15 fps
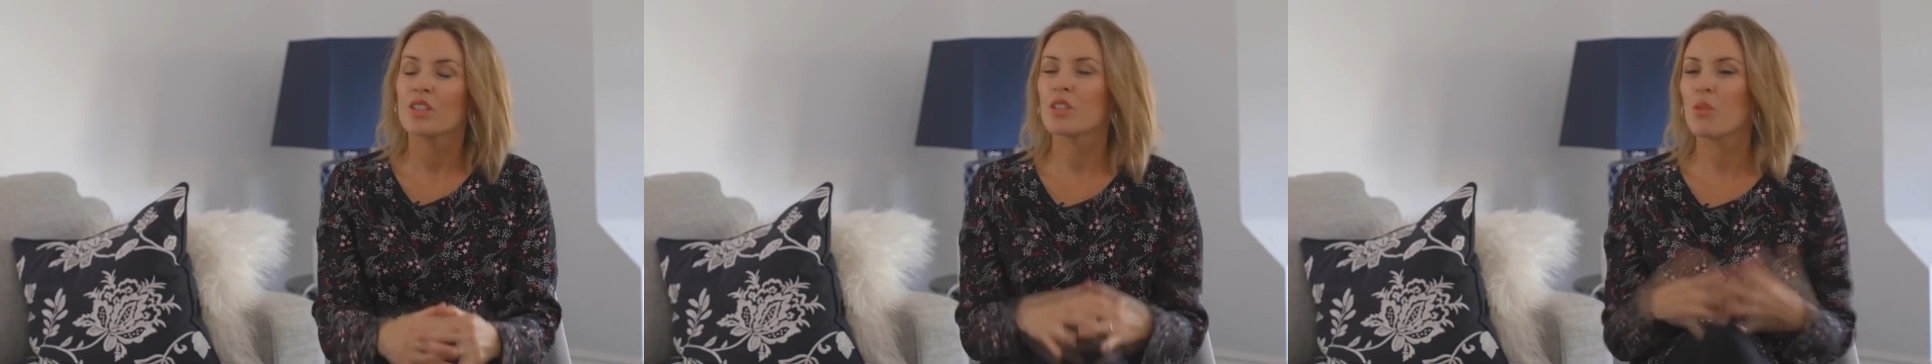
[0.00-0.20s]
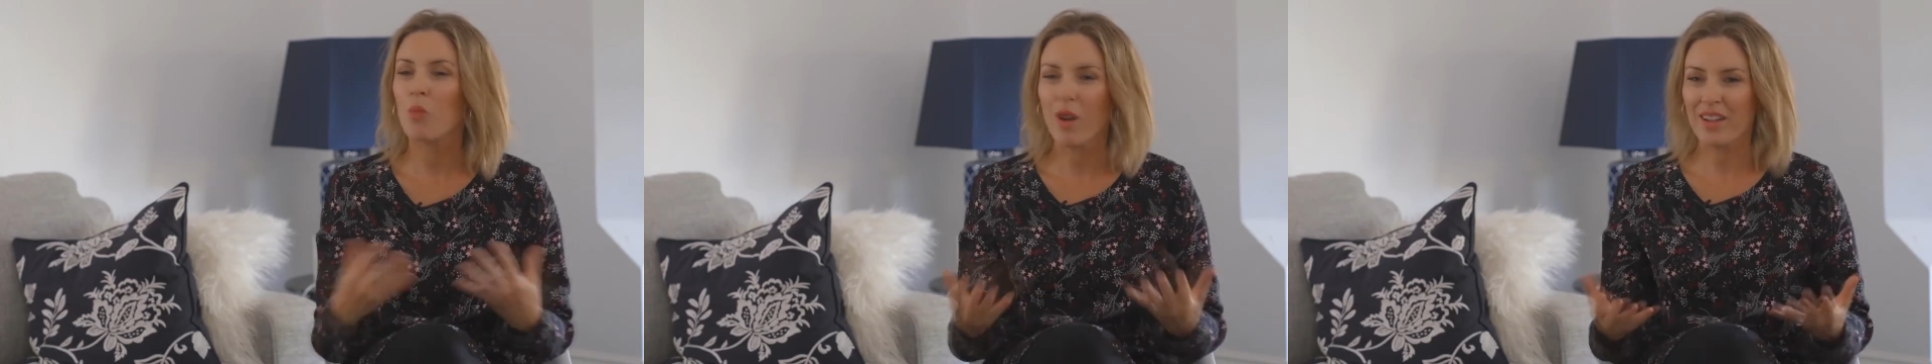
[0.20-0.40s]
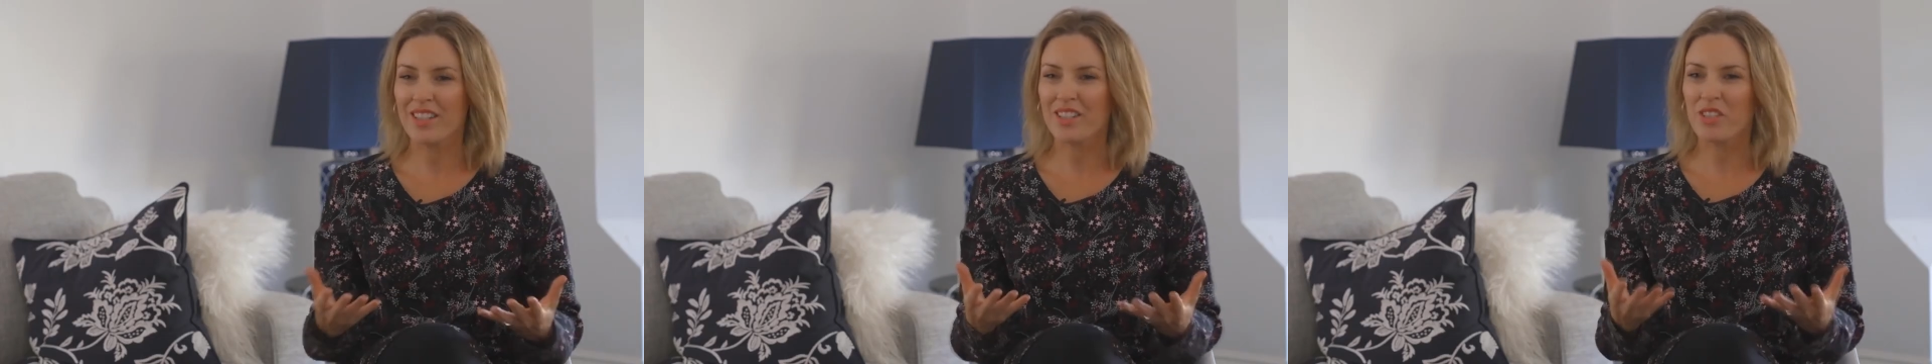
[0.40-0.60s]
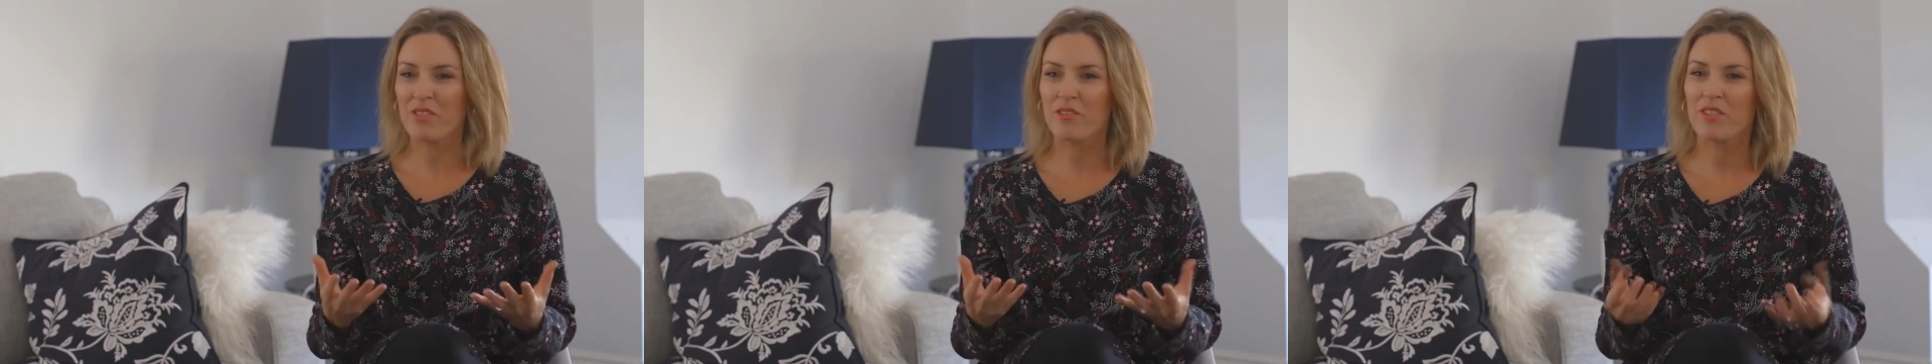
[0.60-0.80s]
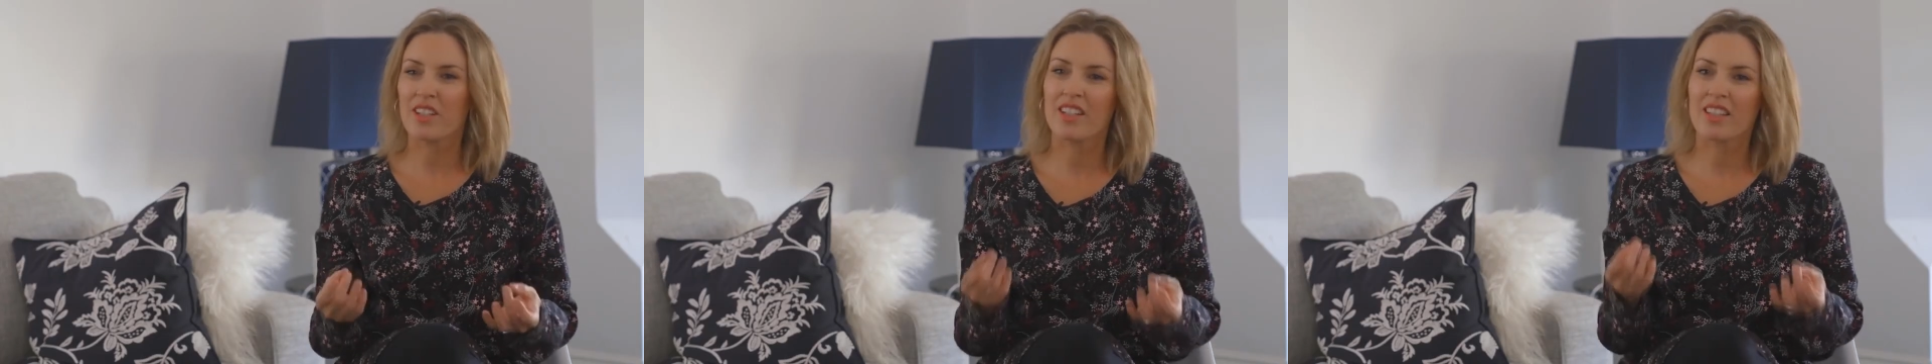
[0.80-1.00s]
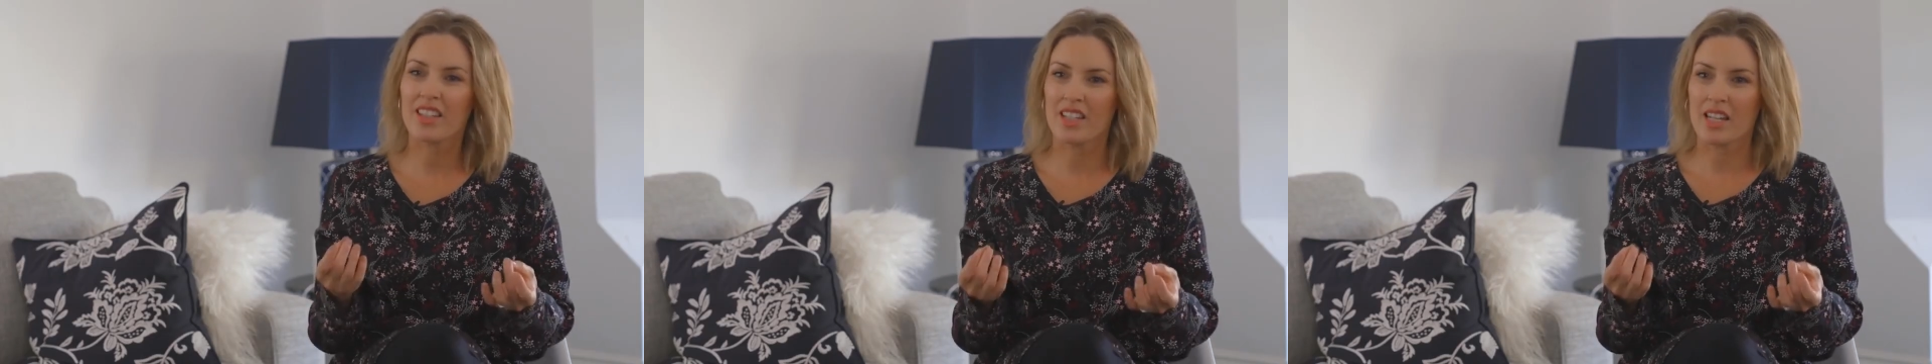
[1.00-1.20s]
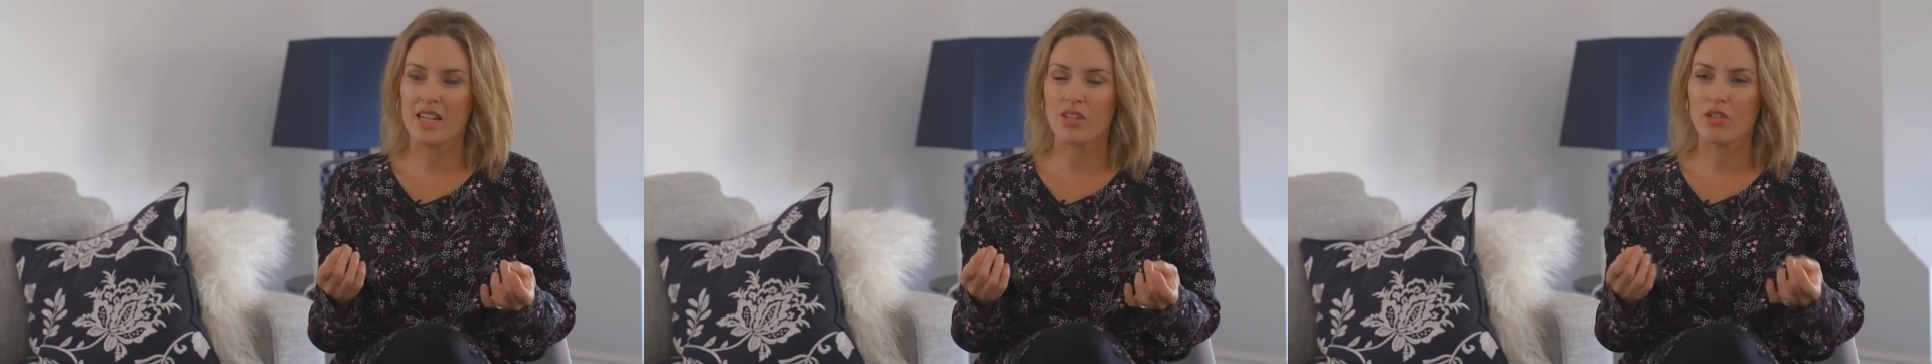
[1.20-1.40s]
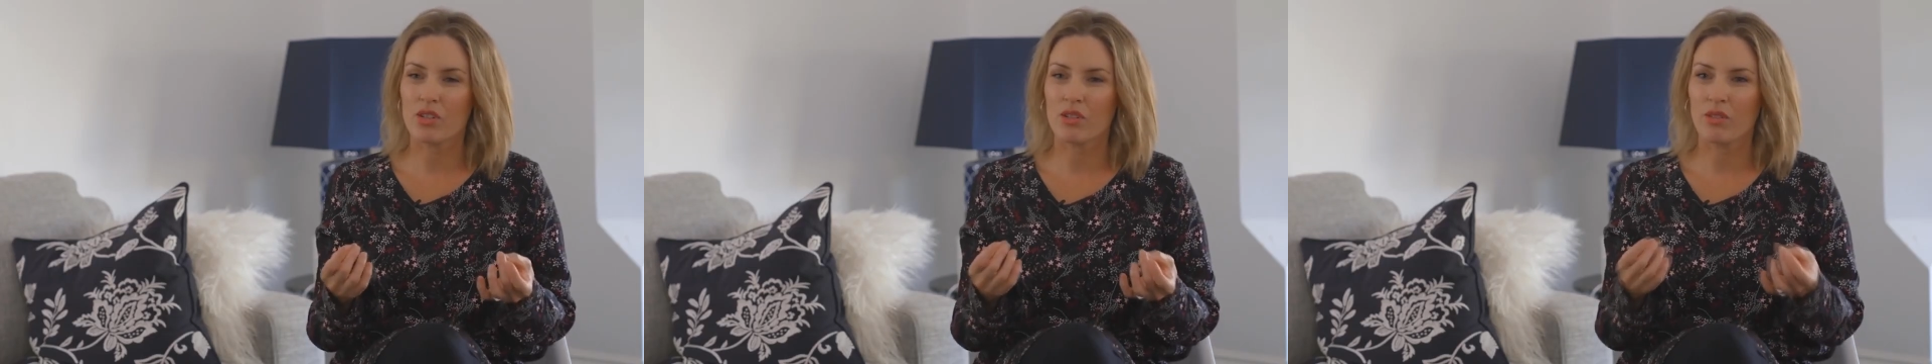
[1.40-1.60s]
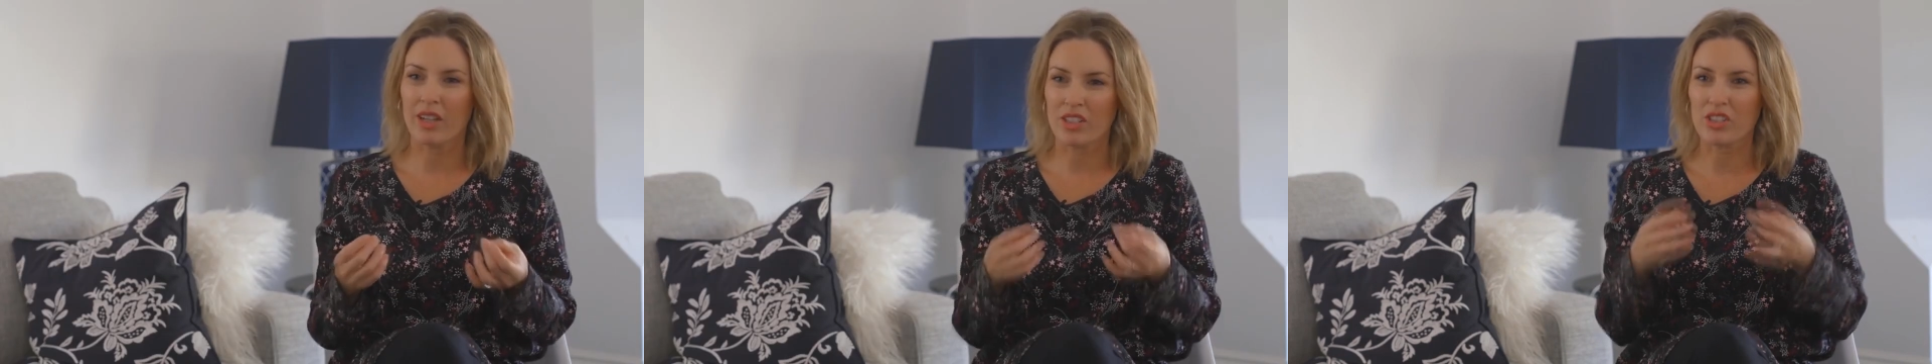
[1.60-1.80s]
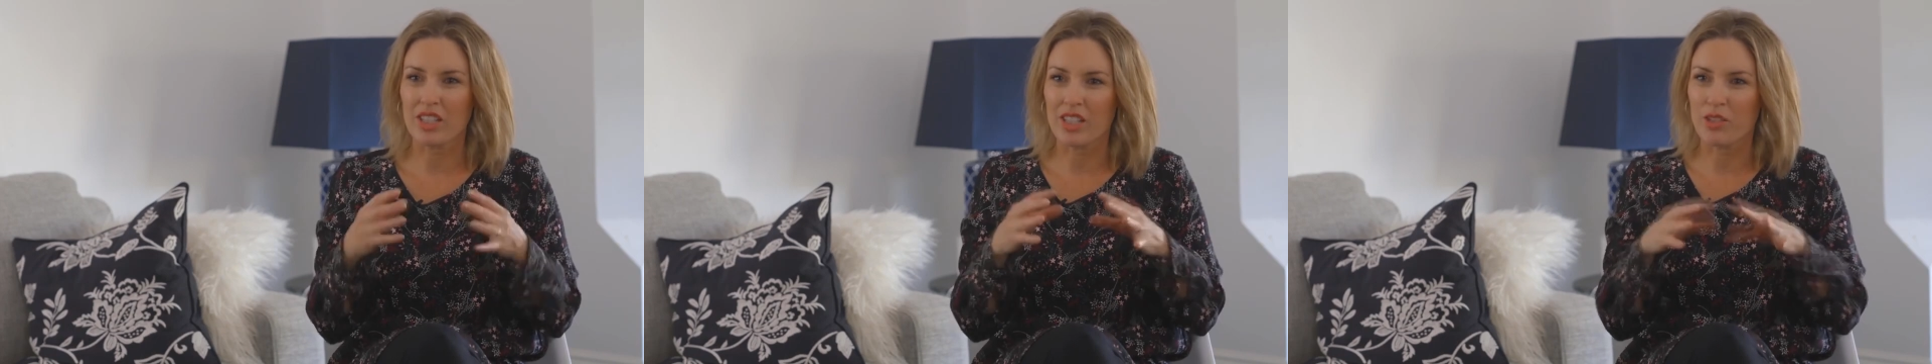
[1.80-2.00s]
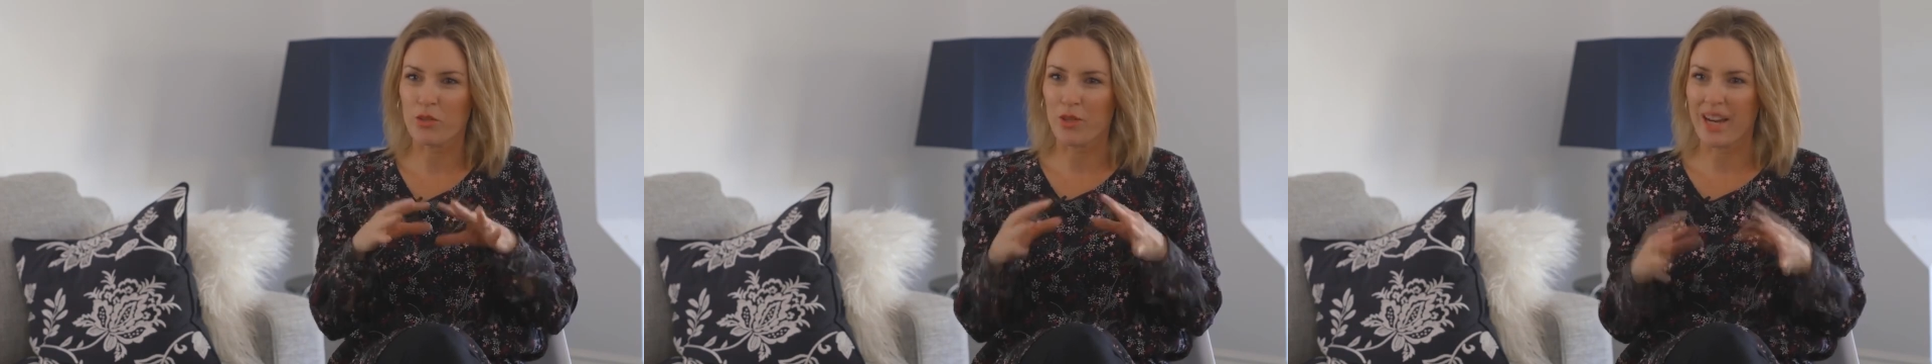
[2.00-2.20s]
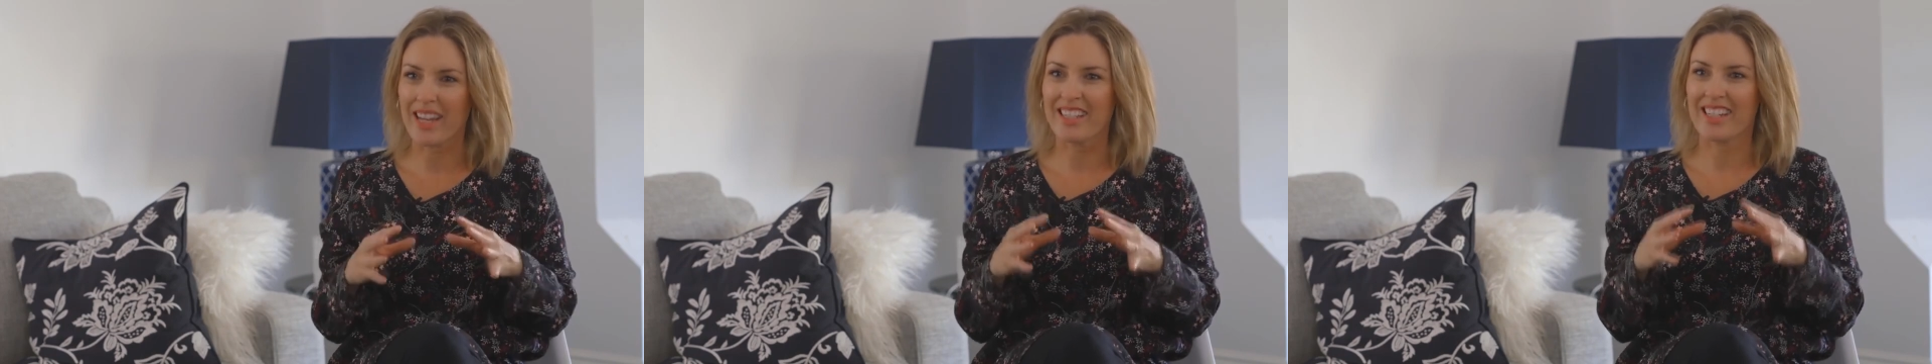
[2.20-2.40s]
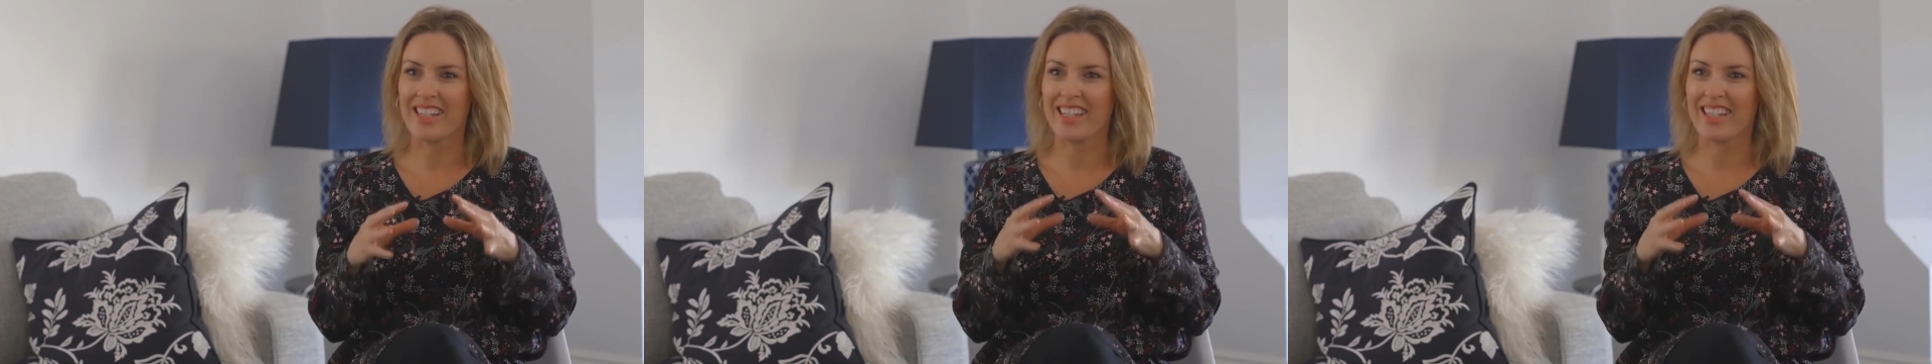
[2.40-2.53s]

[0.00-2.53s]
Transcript: So why did you feel the need to actually create